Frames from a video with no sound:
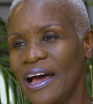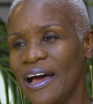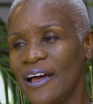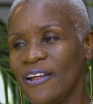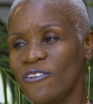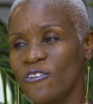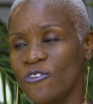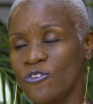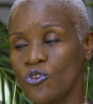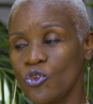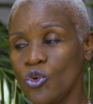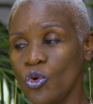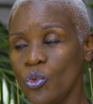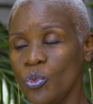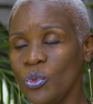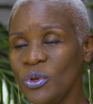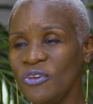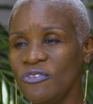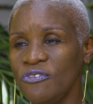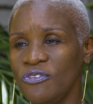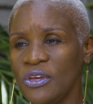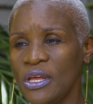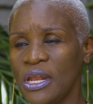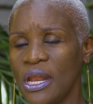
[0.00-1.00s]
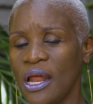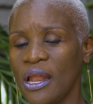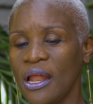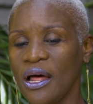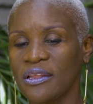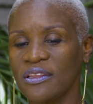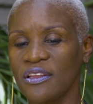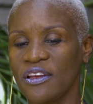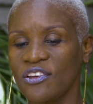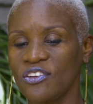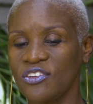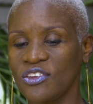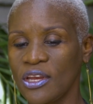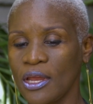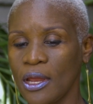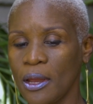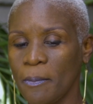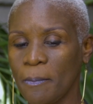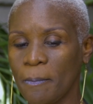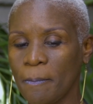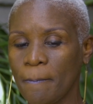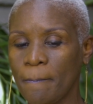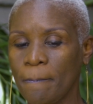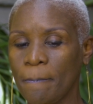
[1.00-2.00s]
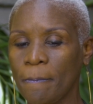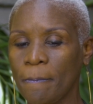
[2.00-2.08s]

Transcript: And so we feel a lot of shame.